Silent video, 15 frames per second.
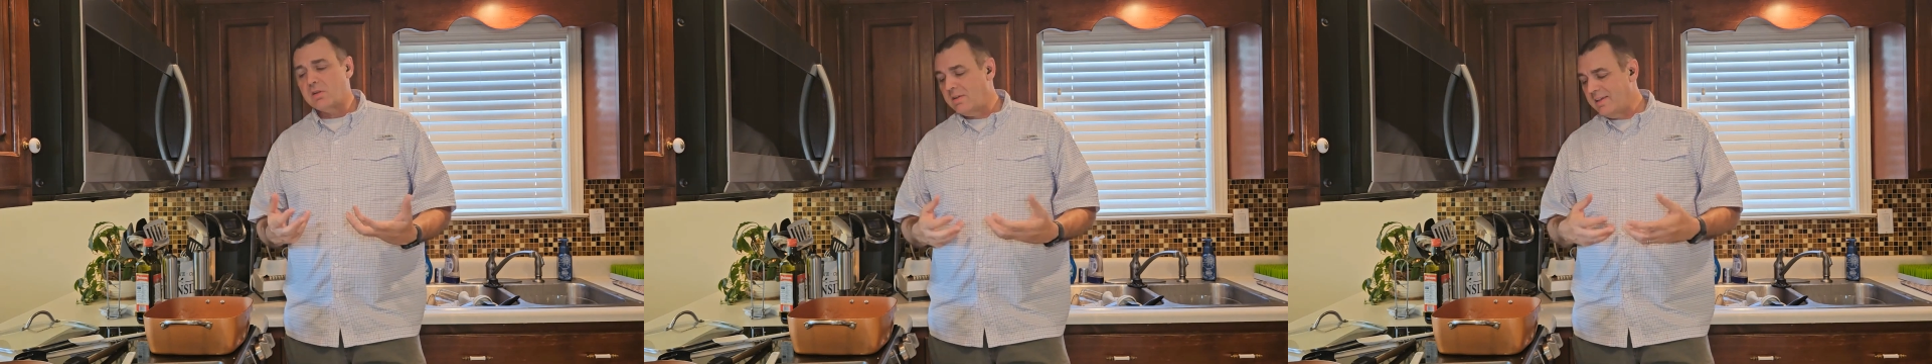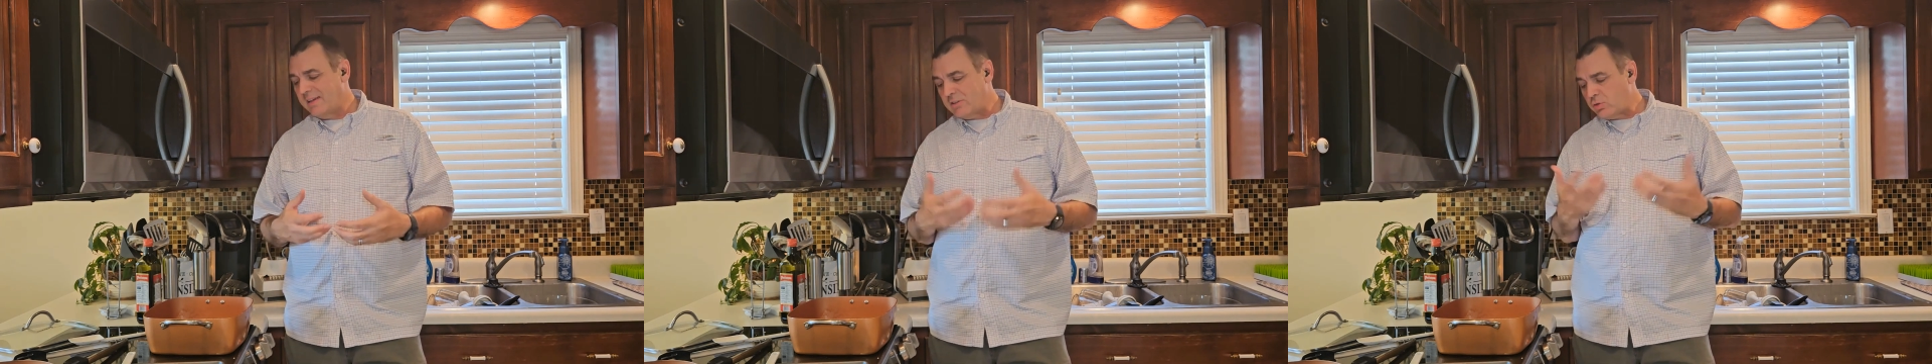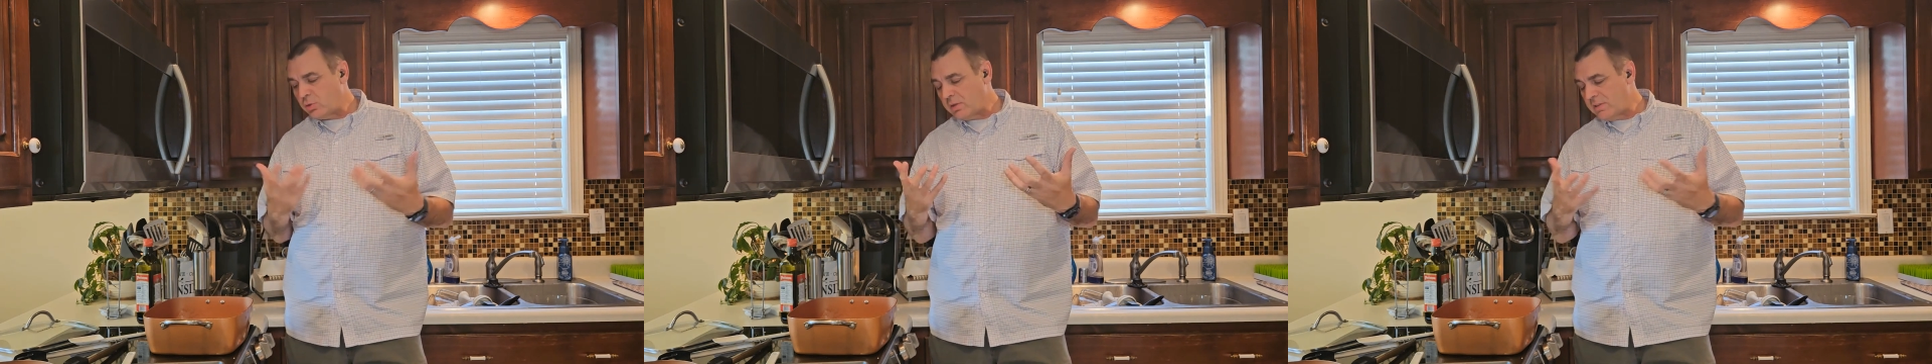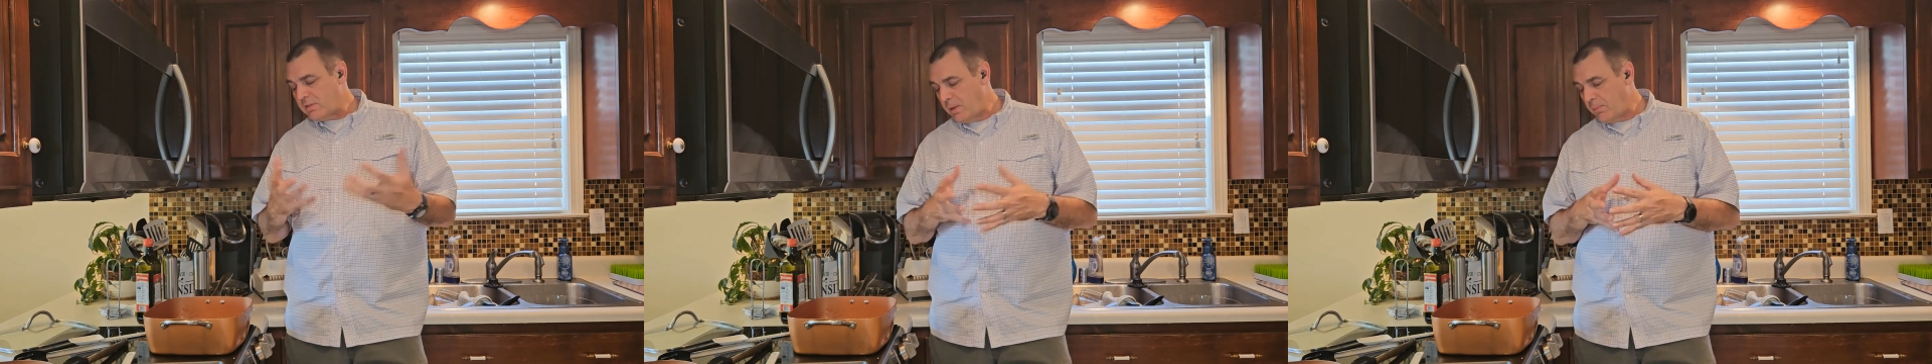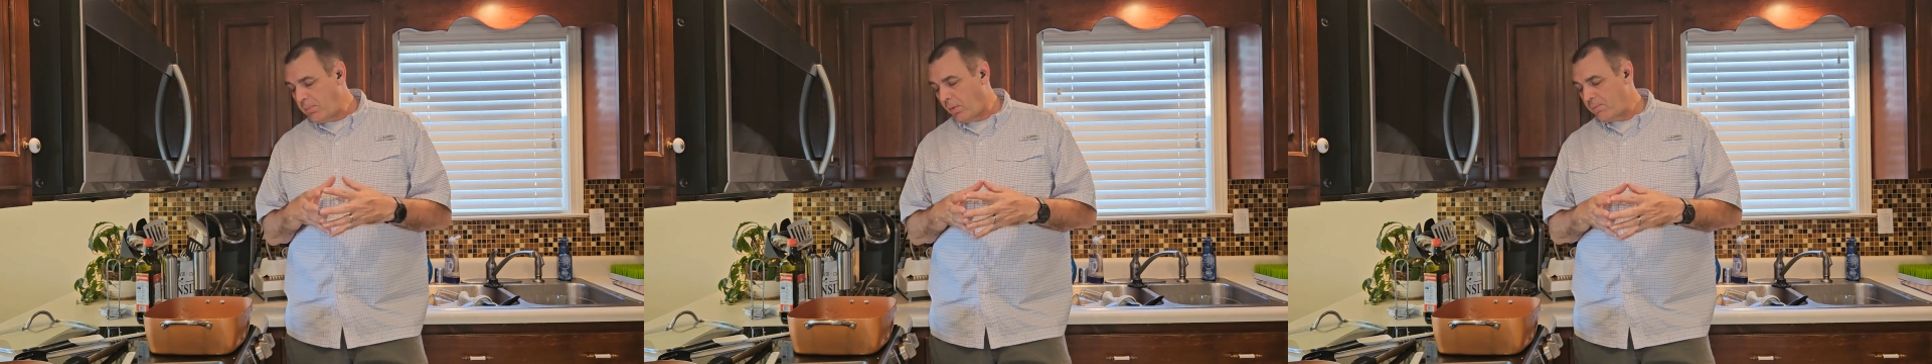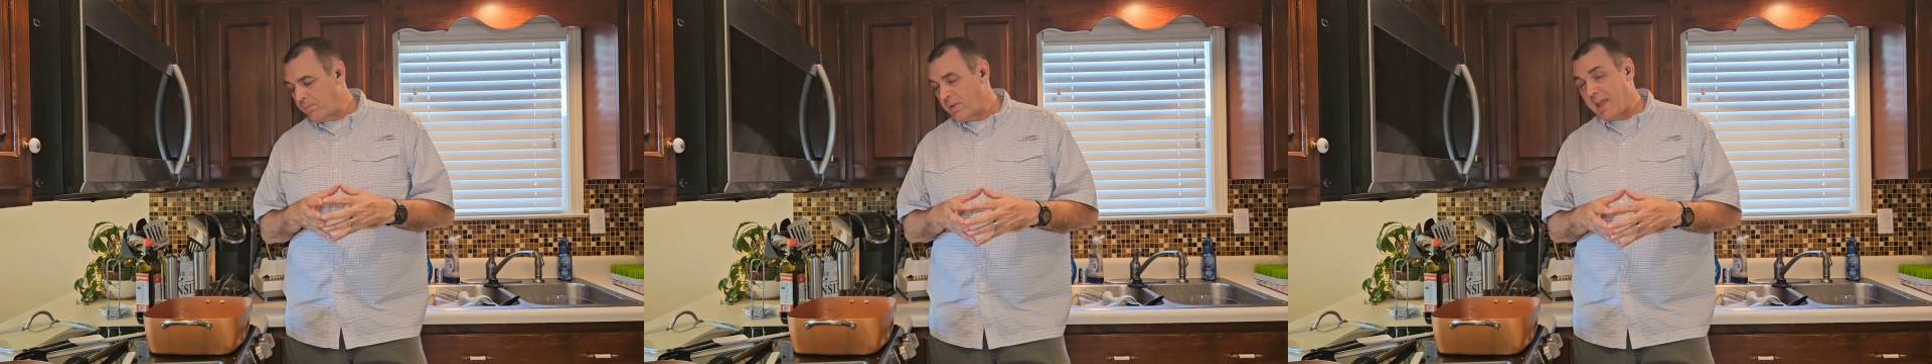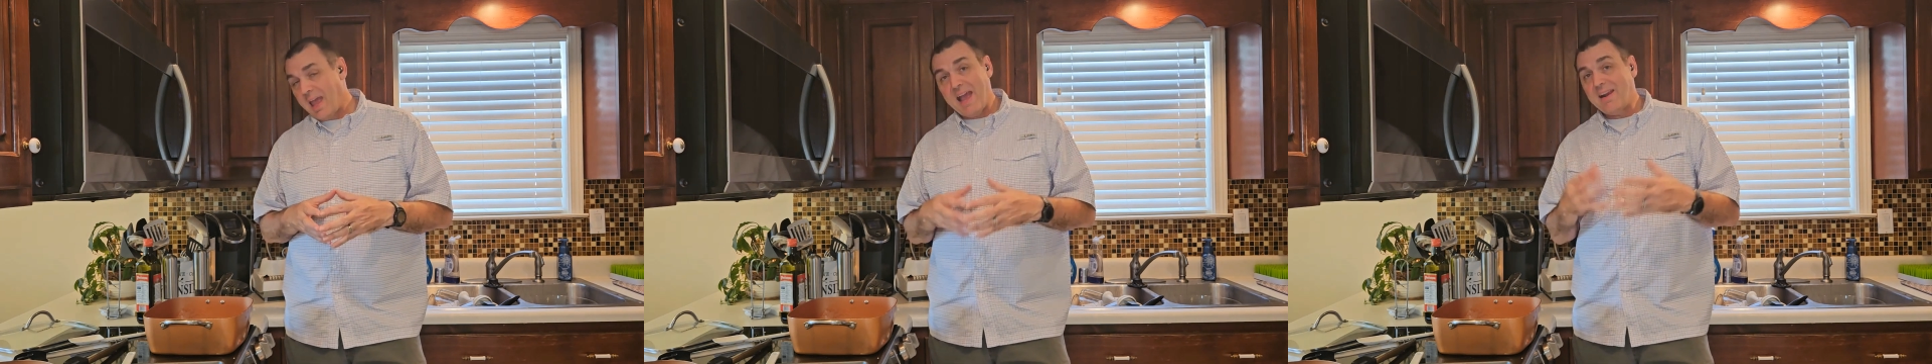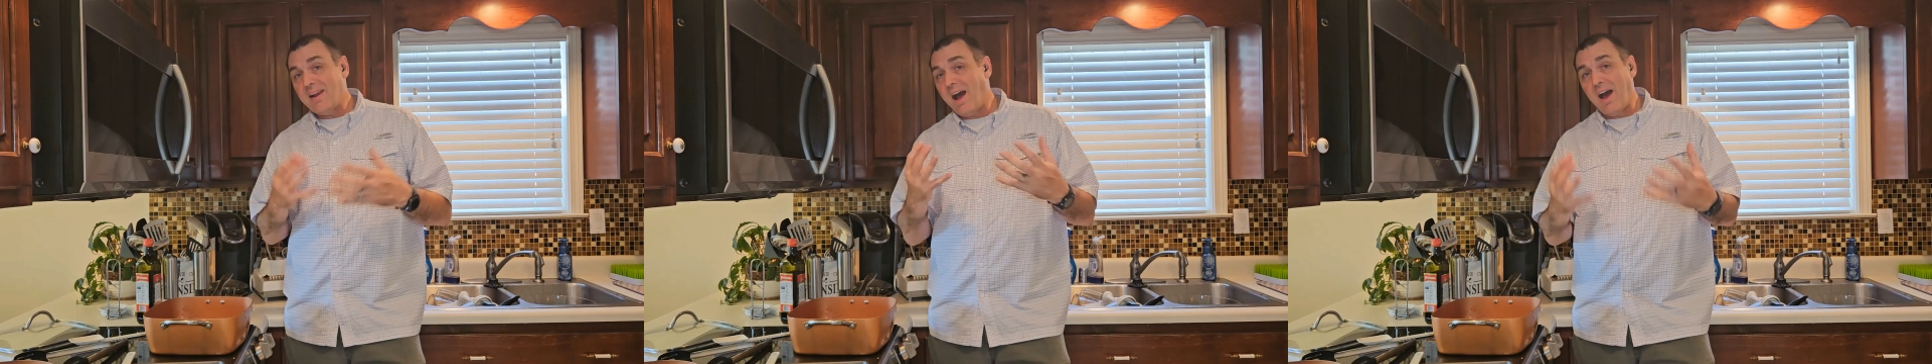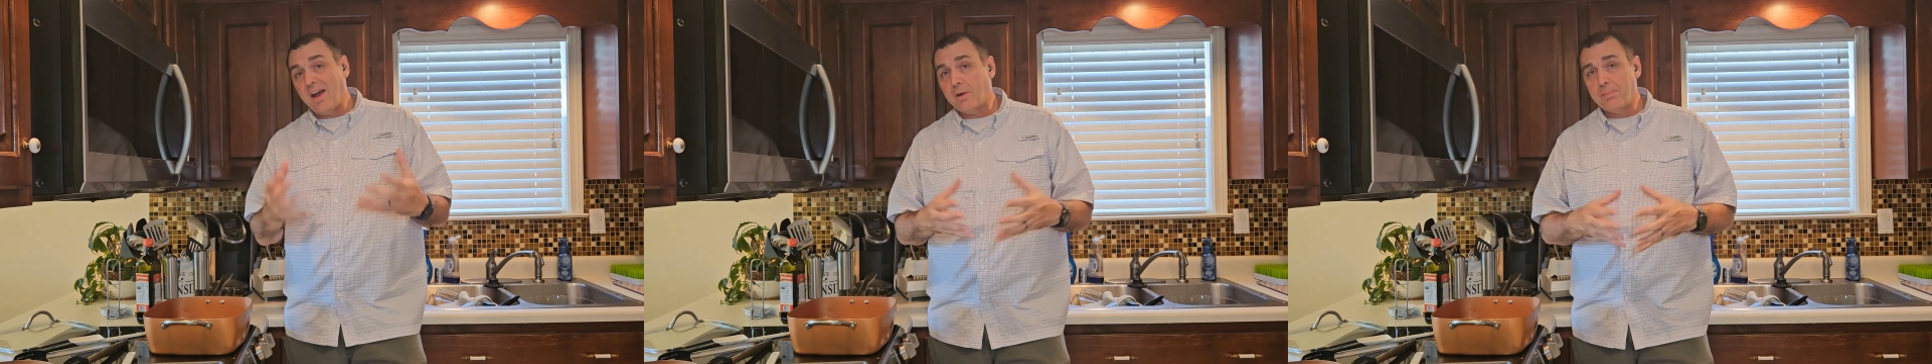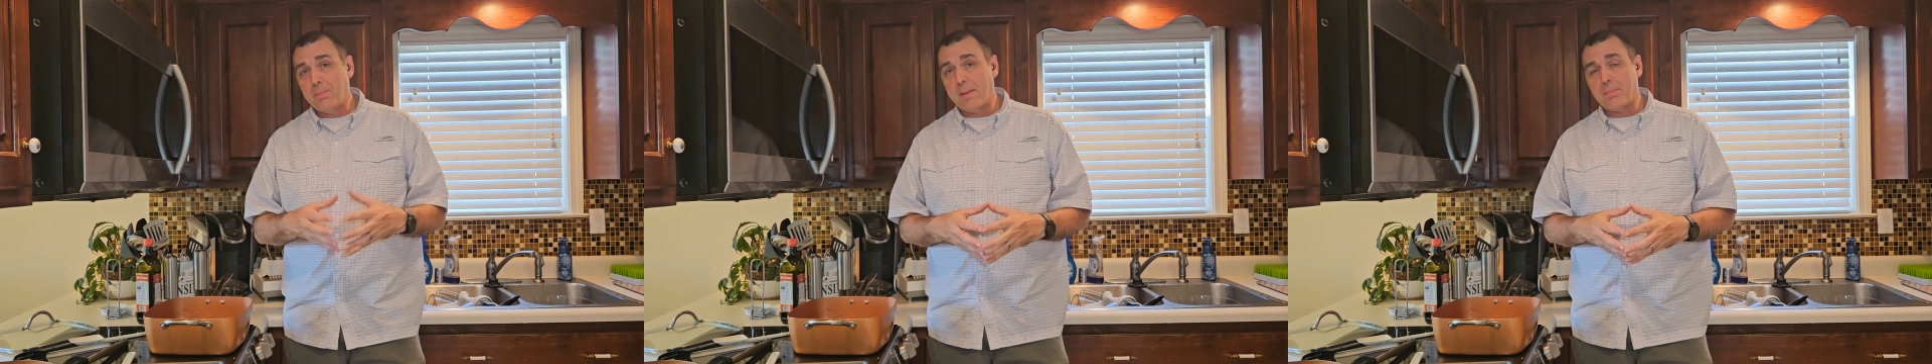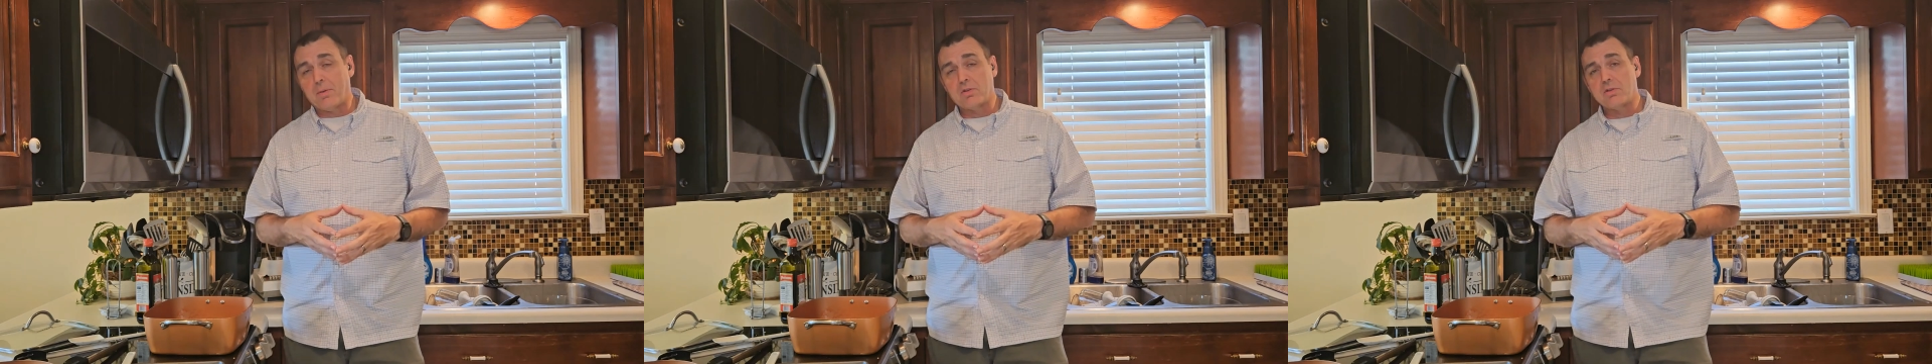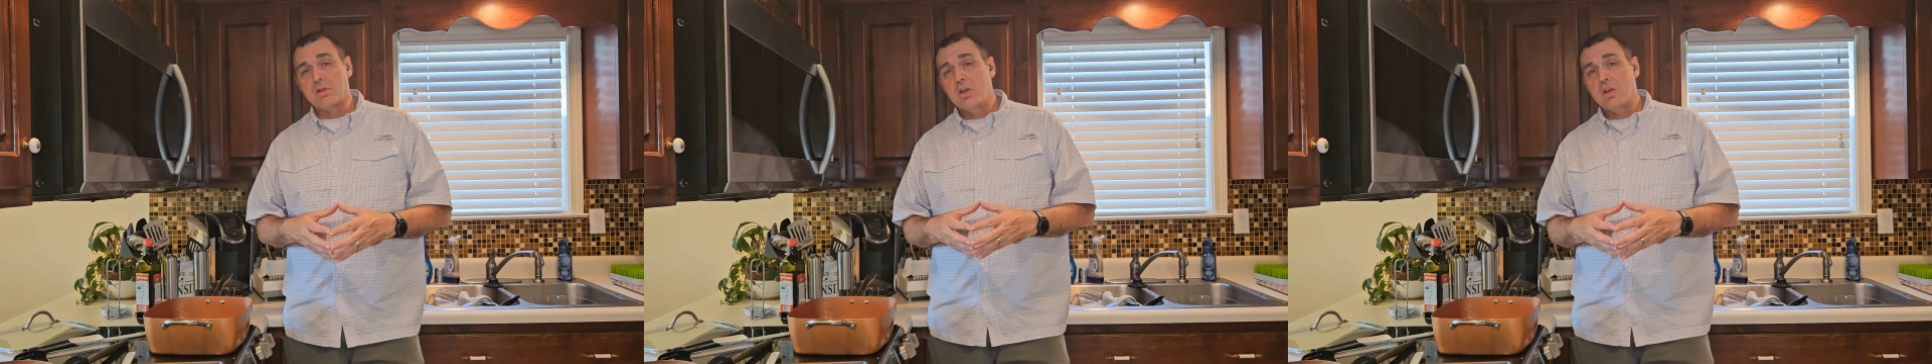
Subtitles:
It's really simple. Add hotter peppers.